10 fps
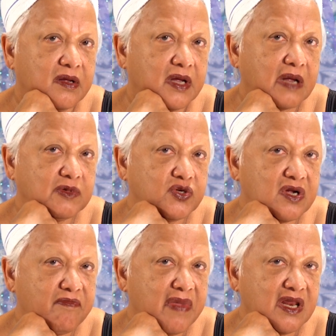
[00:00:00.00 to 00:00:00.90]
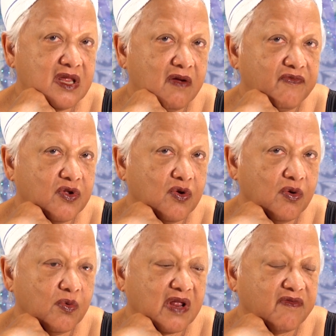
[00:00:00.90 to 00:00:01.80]
I'm sure many of you
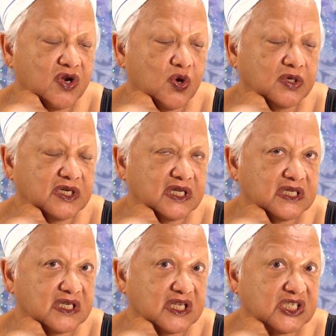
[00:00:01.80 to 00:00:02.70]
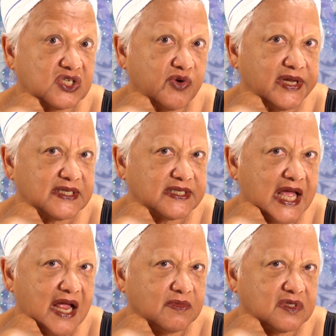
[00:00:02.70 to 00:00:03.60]
would have noticed in the Straits
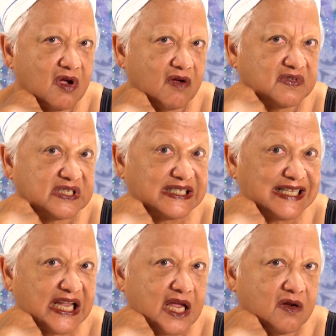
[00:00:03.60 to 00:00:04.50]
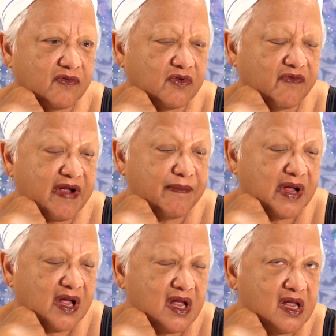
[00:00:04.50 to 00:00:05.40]
Times of 2nd of
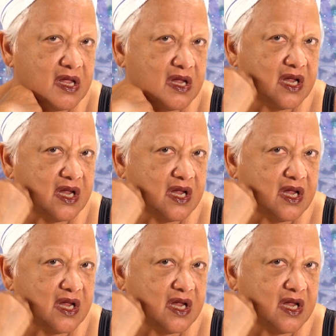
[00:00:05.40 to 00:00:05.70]
November